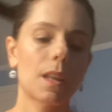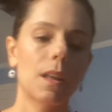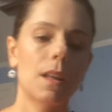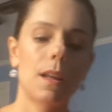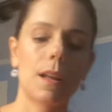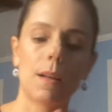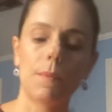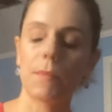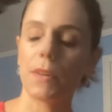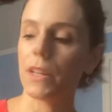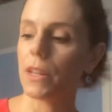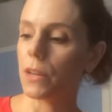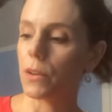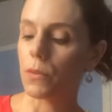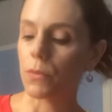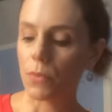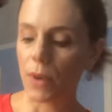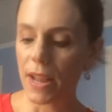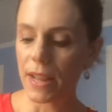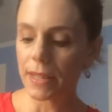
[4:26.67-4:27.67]
I'm going to
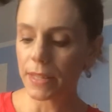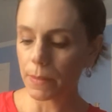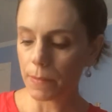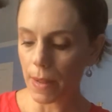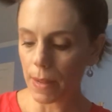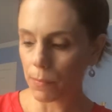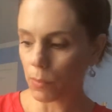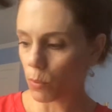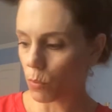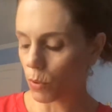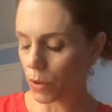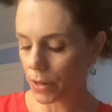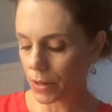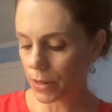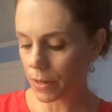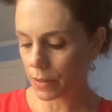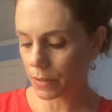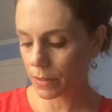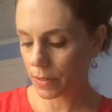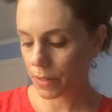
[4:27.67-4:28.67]
erase my
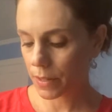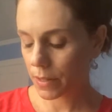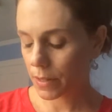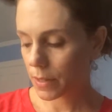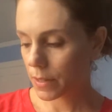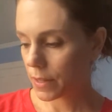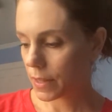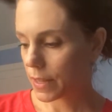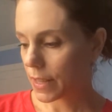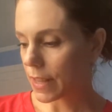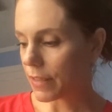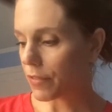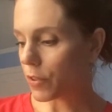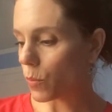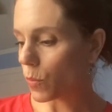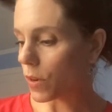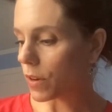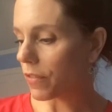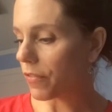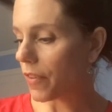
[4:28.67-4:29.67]
board. If you
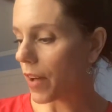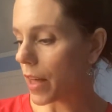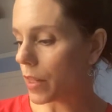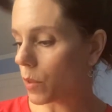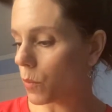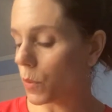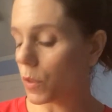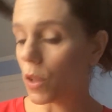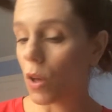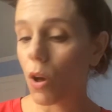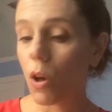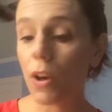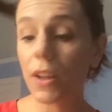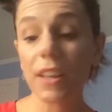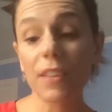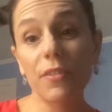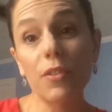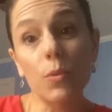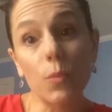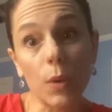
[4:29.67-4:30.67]
want to follow along,
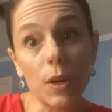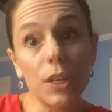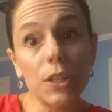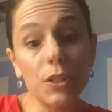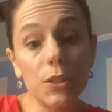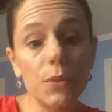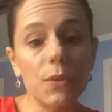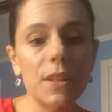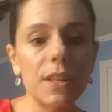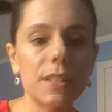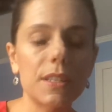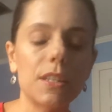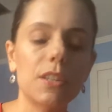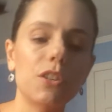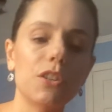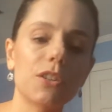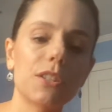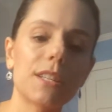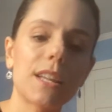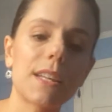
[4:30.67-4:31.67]
if you want to do this in
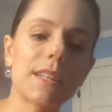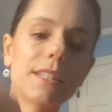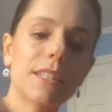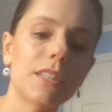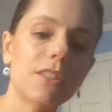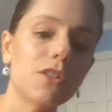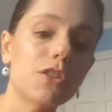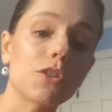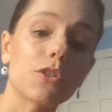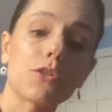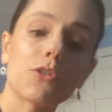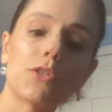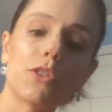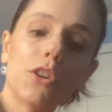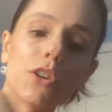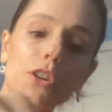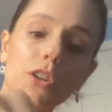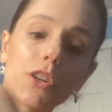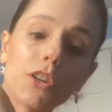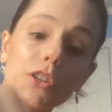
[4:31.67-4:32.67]
your sentence,
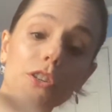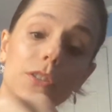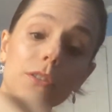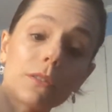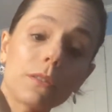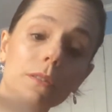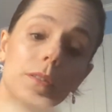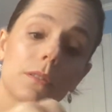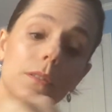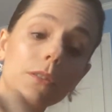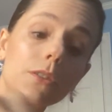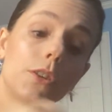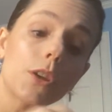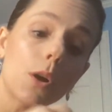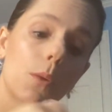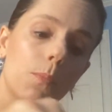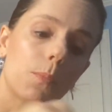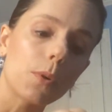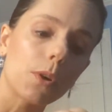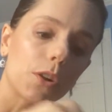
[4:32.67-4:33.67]
your
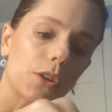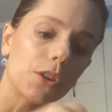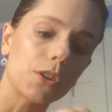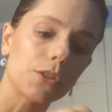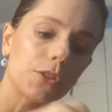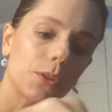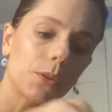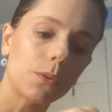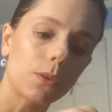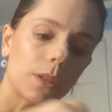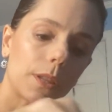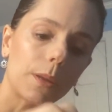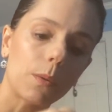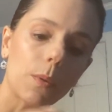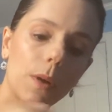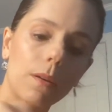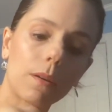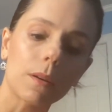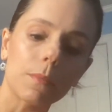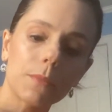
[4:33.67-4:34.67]
notebook, you're totally
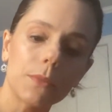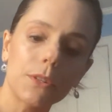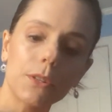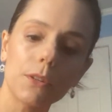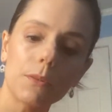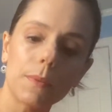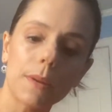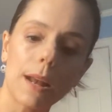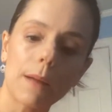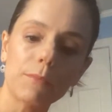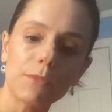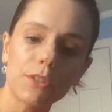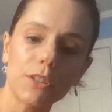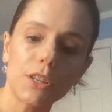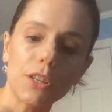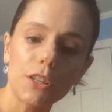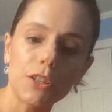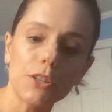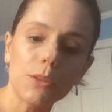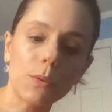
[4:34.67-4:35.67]
welcome to. But I'm just going
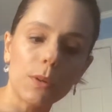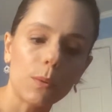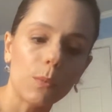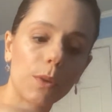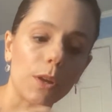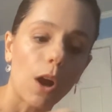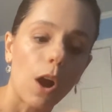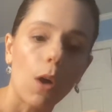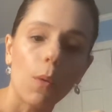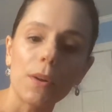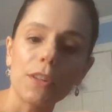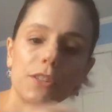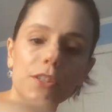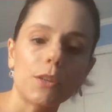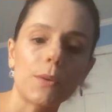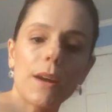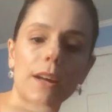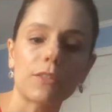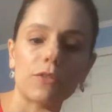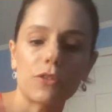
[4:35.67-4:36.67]
to do it. We always do
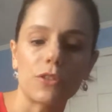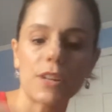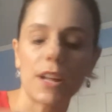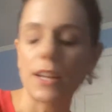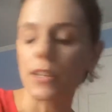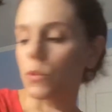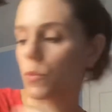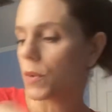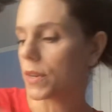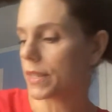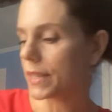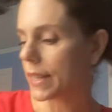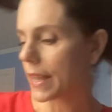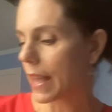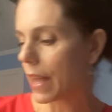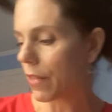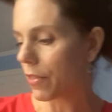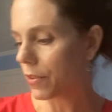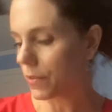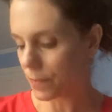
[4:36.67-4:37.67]
exercise 1
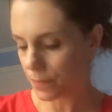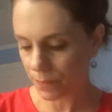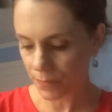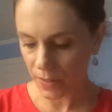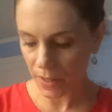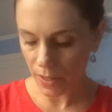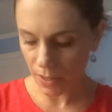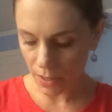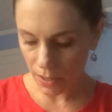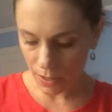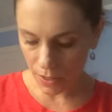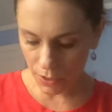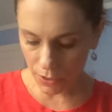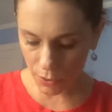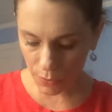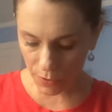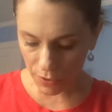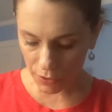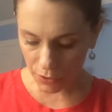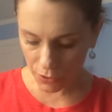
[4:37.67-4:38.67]
together.
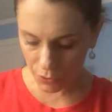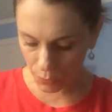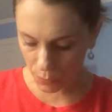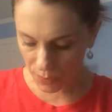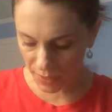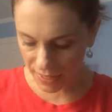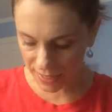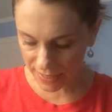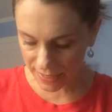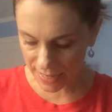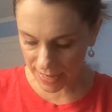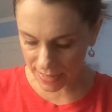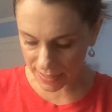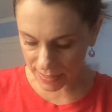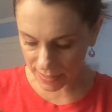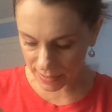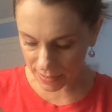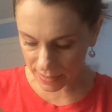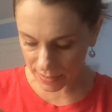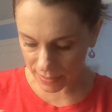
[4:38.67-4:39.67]
So there's 3
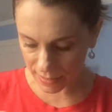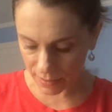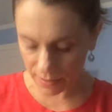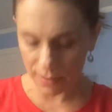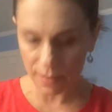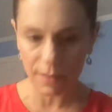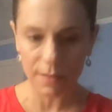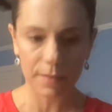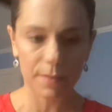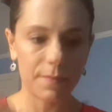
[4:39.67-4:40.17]
sentences.